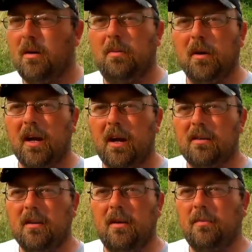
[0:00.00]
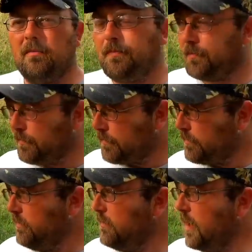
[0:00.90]
But guys,
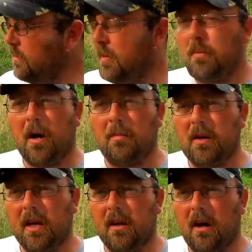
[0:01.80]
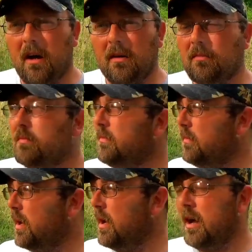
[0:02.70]
my pop's getting hot.
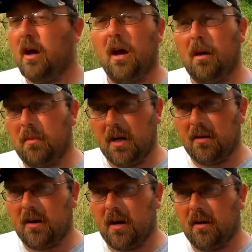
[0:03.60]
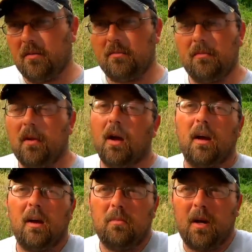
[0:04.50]
I'm getting tired. I
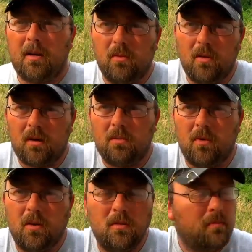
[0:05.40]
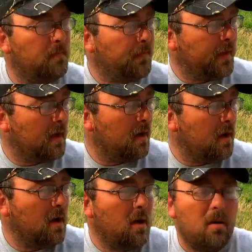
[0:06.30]
gotta go back to work tomorrow.
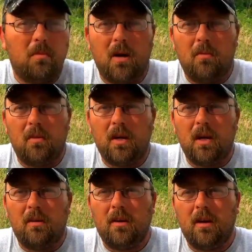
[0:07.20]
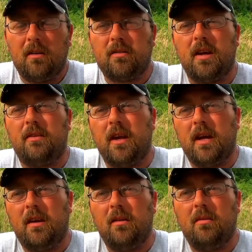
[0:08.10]
But I want to get on here and say
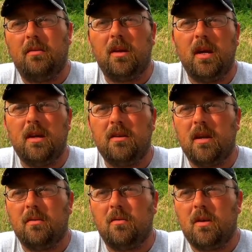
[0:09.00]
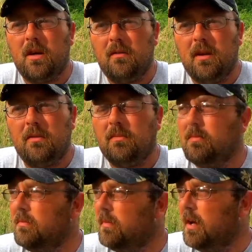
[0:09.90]
thank you to each and every one of you.
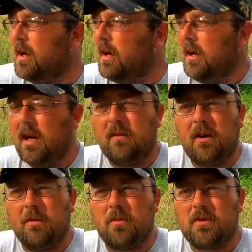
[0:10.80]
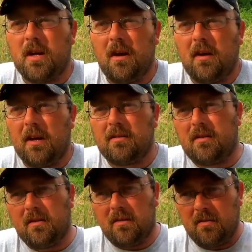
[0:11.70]
Give a couple shout
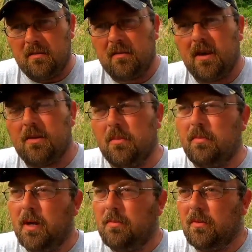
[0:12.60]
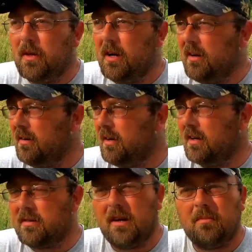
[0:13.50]
outs to a couple people there
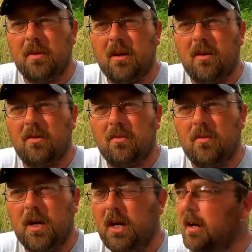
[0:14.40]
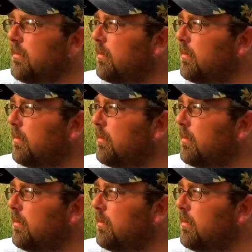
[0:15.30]
that's helped me along the way.